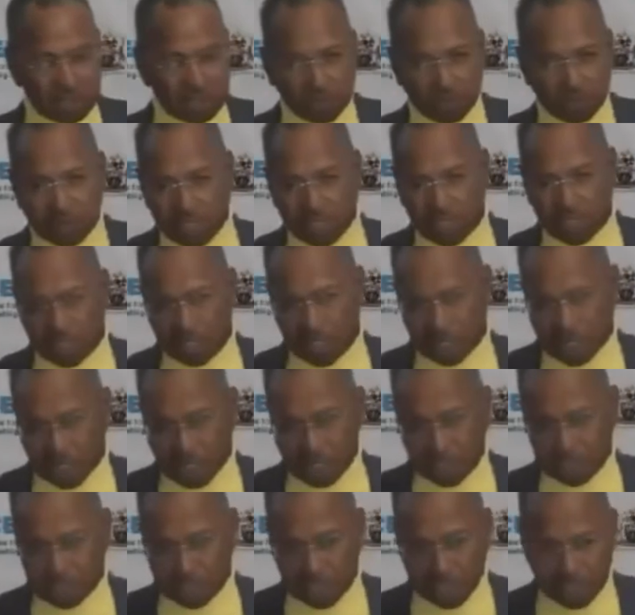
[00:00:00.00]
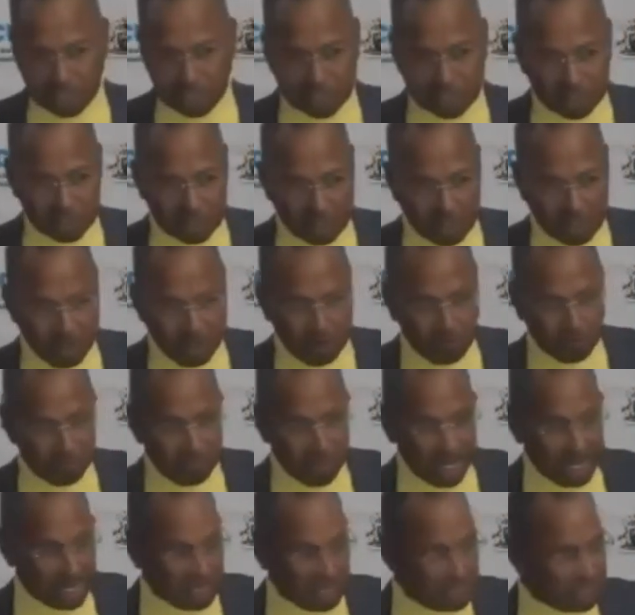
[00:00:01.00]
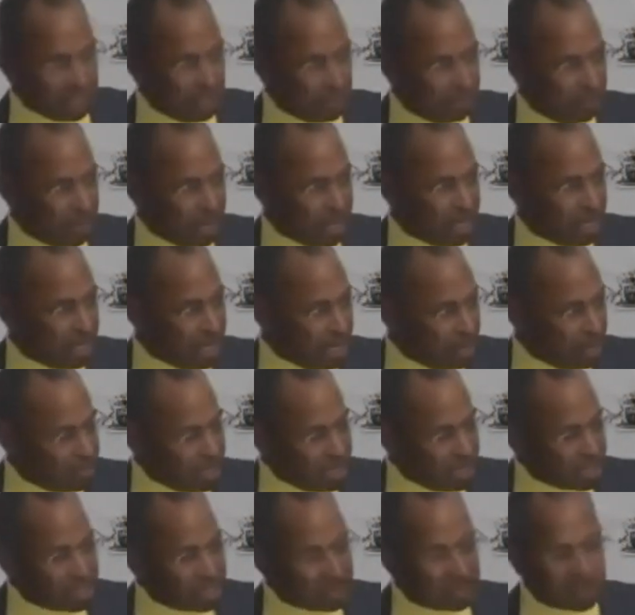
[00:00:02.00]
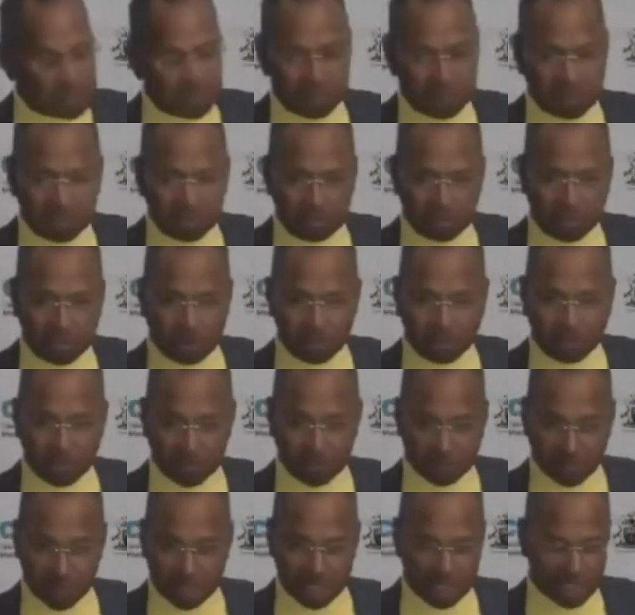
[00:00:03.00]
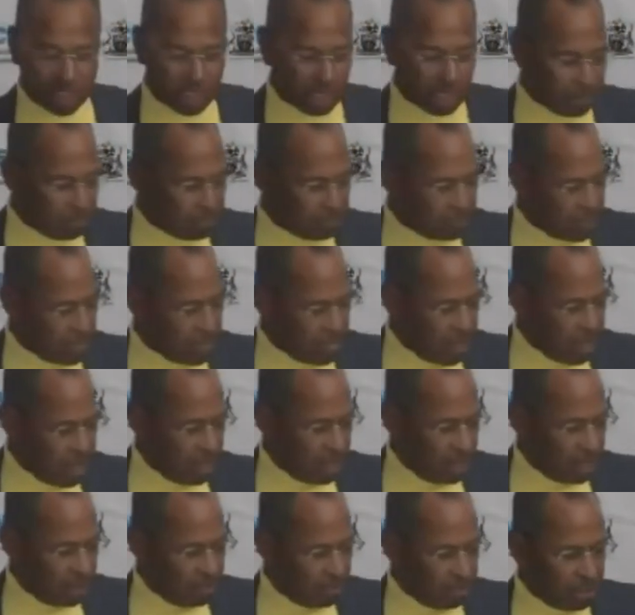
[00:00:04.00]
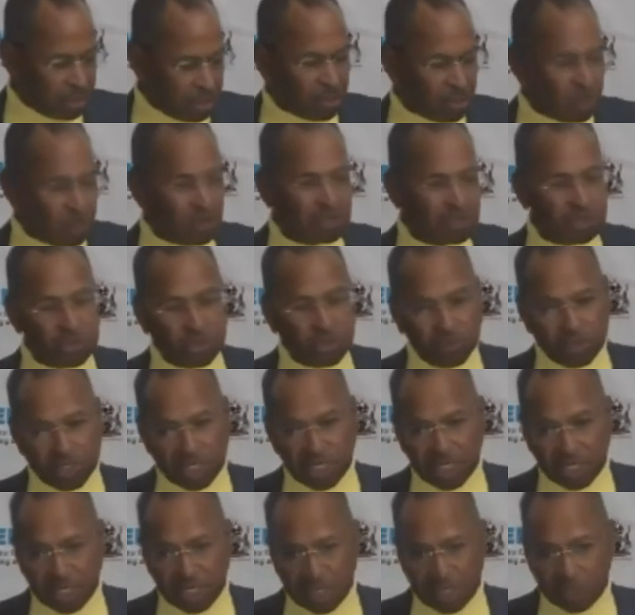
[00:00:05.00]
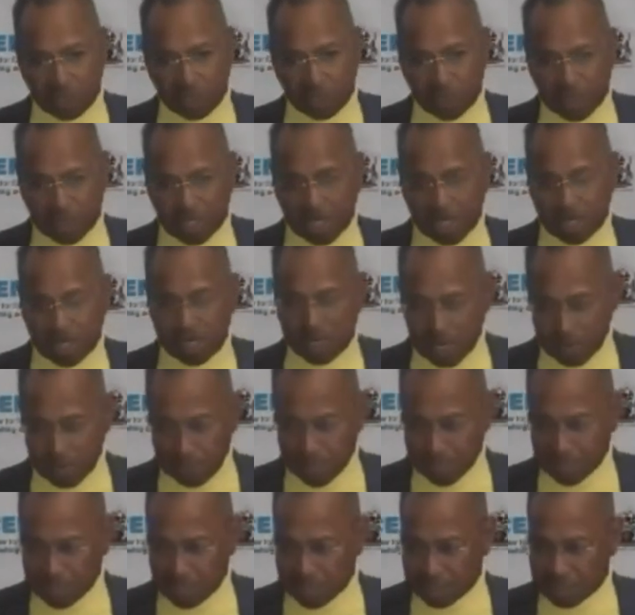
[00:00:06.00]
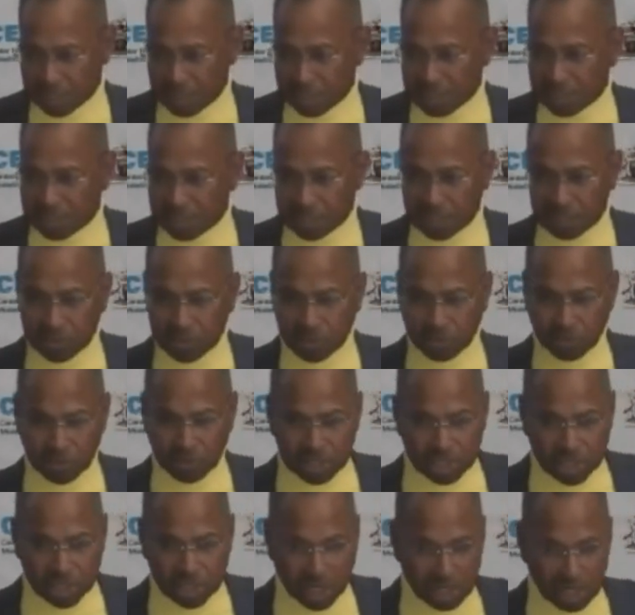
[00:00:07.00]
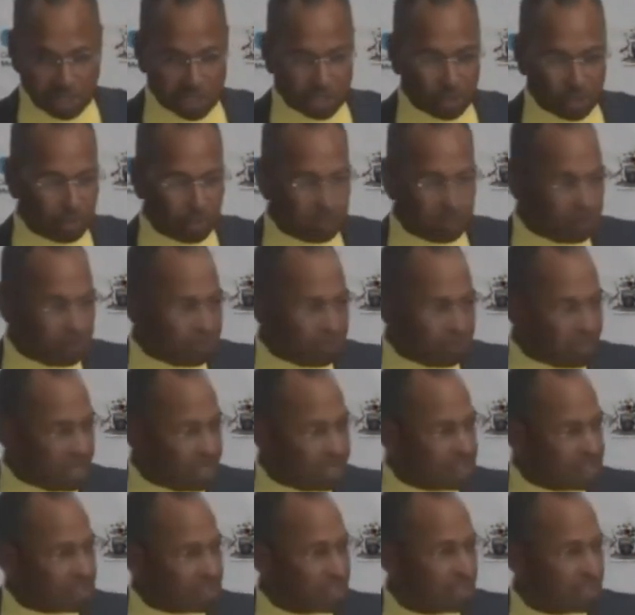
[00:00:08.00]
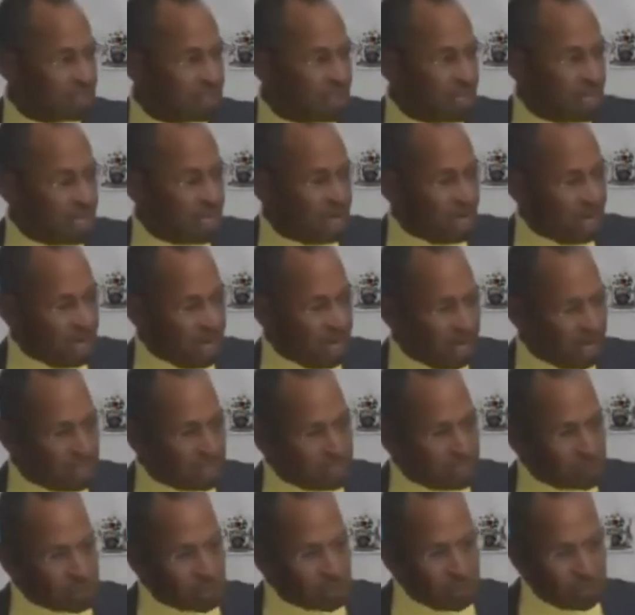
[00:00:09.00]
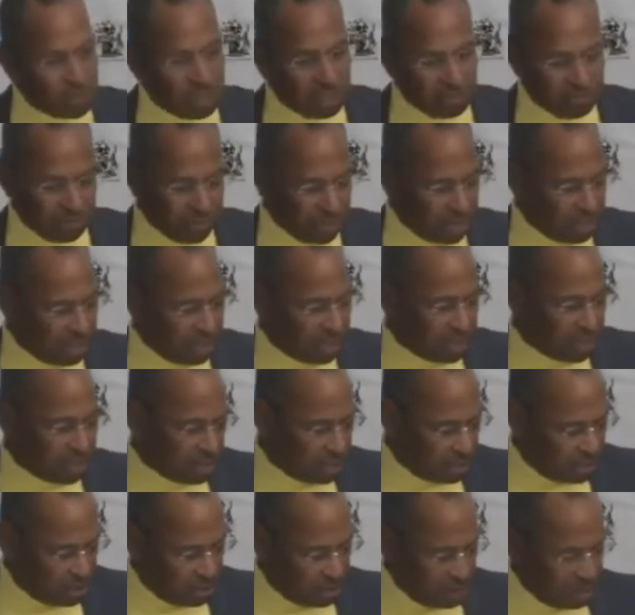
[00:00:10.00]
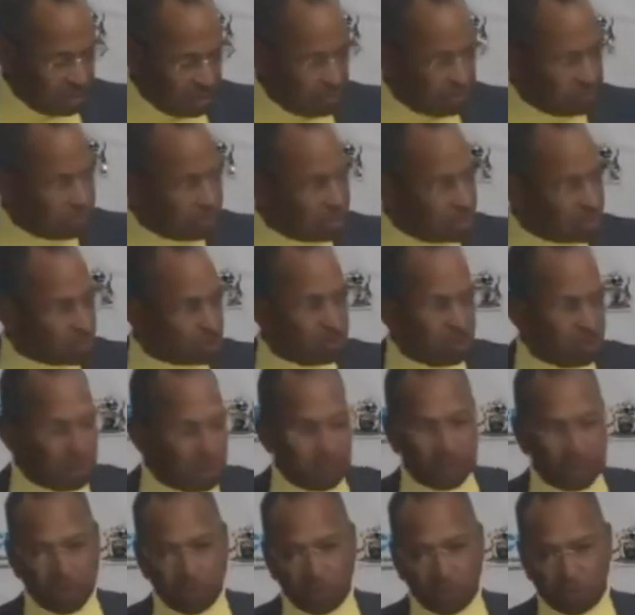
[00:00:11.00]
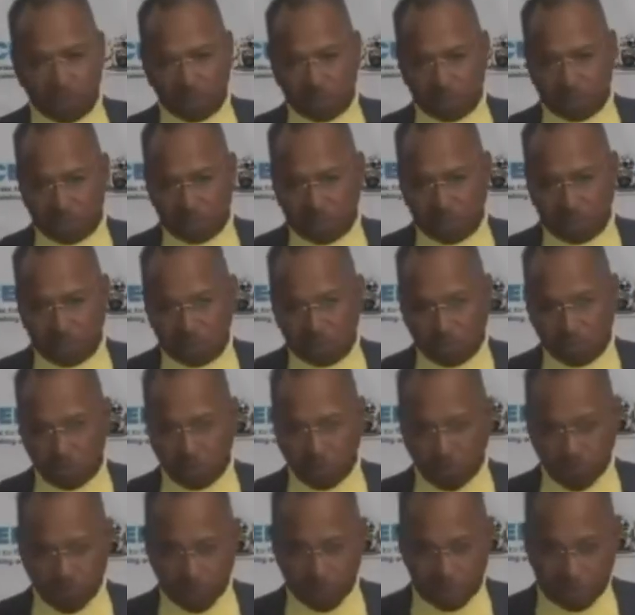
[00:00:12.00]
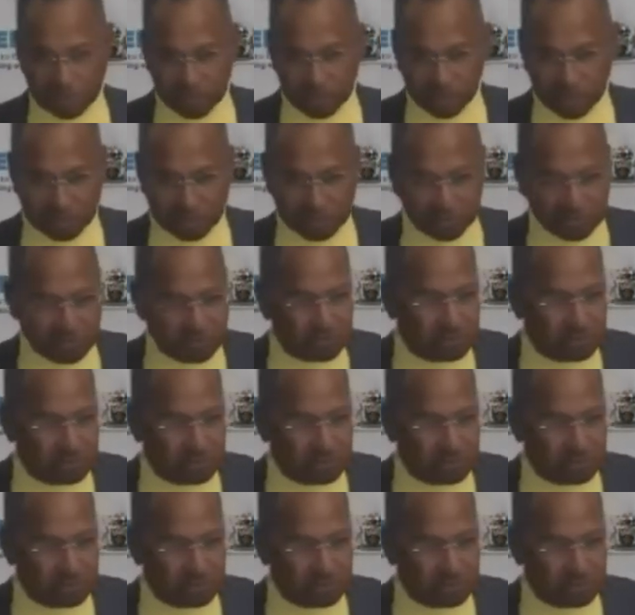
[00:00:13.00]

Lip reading: only in the context of managing pandemics or preventing them, but also dealing with the endemic diseases, which are so prevalent and so difficult for the smallholders whom we serve.